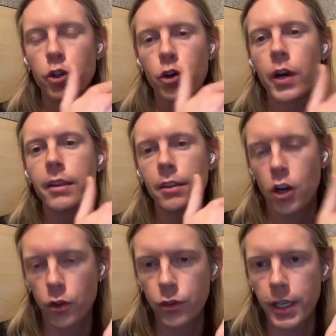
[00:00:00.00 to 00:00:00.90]
creating the
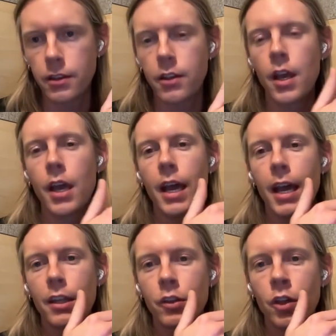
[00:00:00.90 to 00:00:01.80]
content
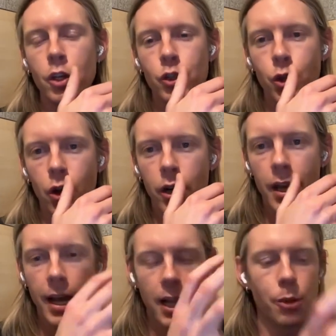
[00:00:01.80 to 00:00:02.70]
and you're
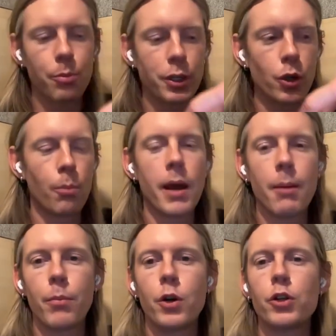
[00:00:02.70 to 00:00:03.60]
helping your
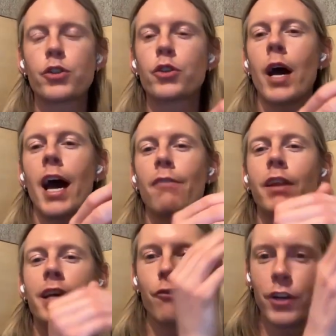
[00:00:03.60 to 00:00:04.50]
members to have
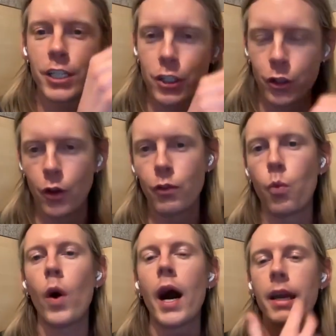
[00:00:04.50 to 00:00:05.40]
like a vision on
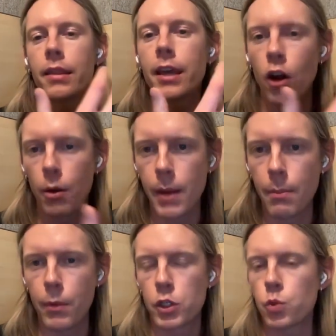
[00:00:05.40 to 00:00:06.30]
why they are
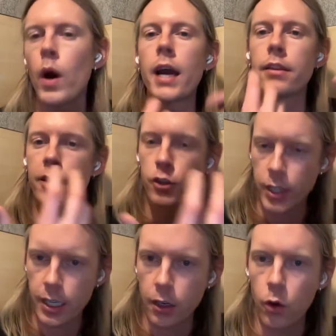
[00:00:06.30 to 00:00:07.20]
members, why they're
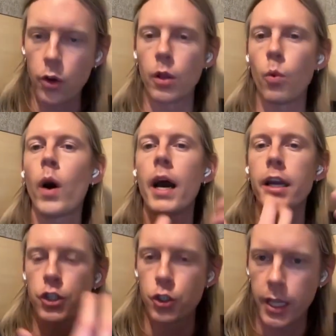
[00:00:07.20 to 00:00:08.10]
staying loyal, why
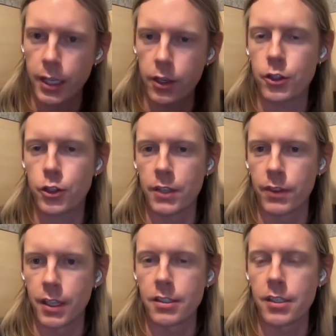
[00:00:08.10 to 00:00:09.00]
should they achieve
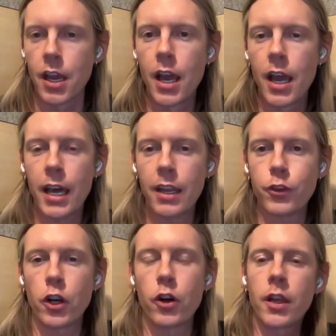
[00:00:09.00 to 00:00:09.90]
this. And if
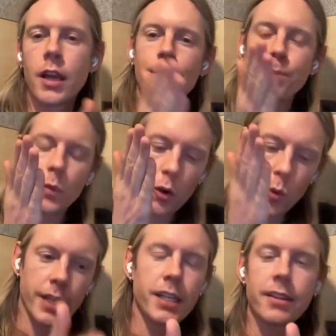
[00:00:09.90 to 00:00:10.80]
they're
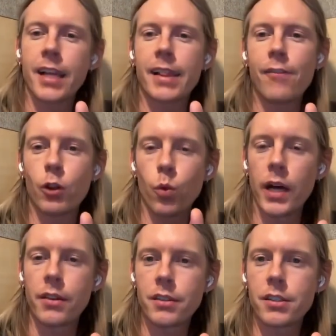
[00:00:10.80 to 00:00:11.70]
reaching that level
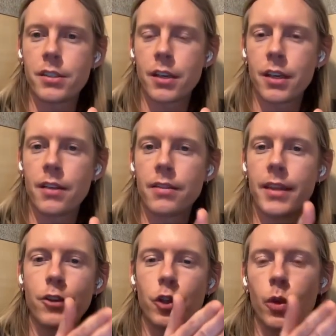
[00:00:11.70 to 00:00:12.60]
once,
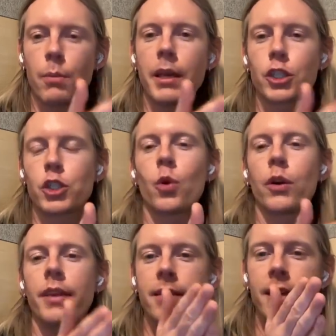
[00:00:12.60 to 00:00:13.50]
then you will make sure
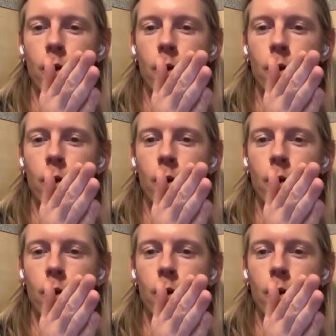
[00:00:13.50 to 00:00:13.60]
that they